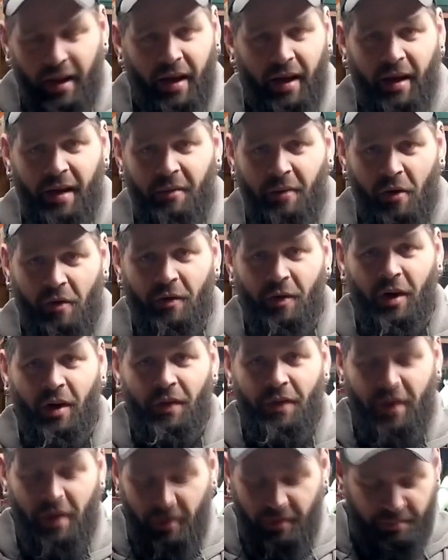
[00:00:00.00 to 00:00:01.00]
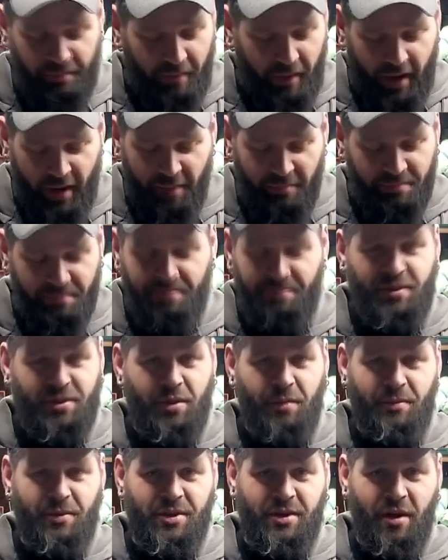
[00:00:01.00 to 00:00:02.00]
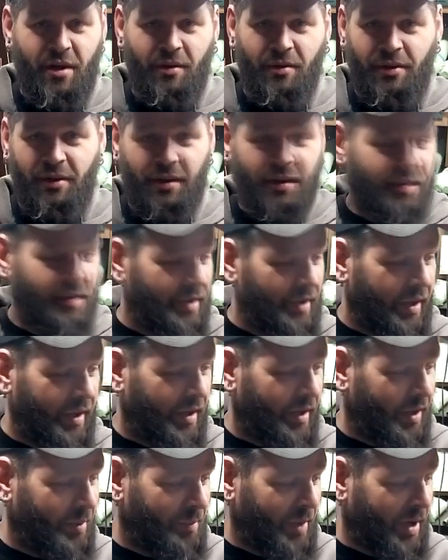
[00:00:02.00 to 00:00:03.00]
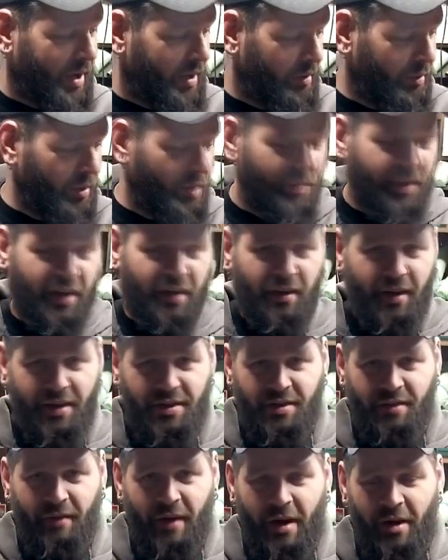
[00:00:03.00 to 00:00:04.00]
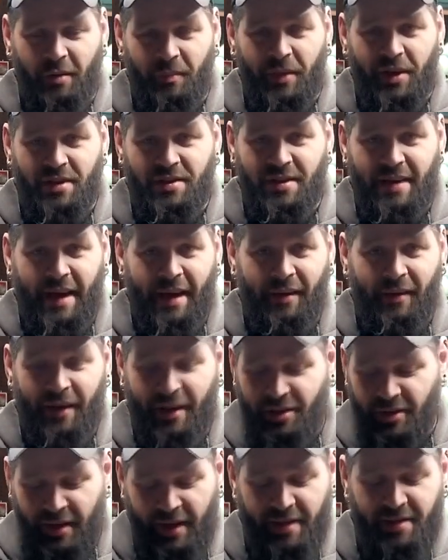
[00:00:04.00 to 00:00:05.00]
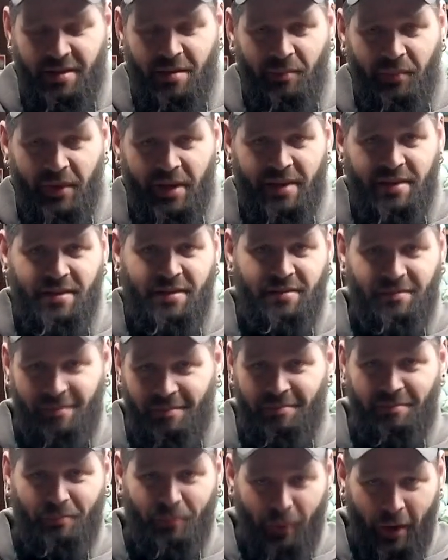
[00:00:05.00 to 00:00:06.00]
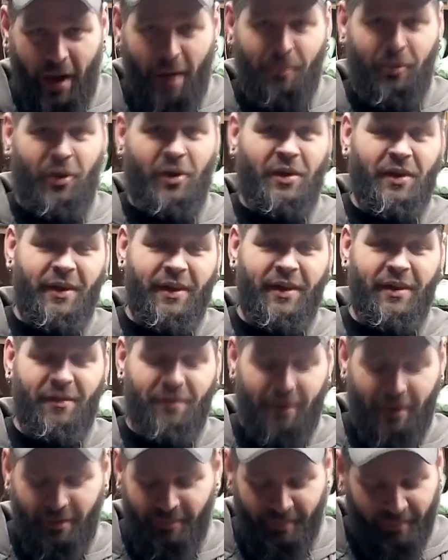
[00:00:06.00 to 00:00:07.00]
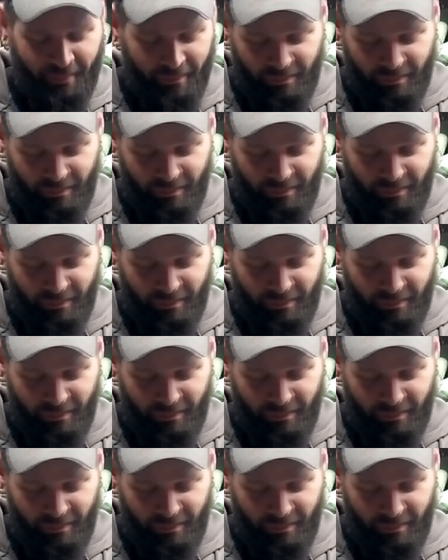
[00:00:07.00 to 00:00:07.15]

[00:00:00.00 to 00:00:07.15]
Overall, though, I'm super stoked. My growing collection of router bits now actually has someplace proper to live, and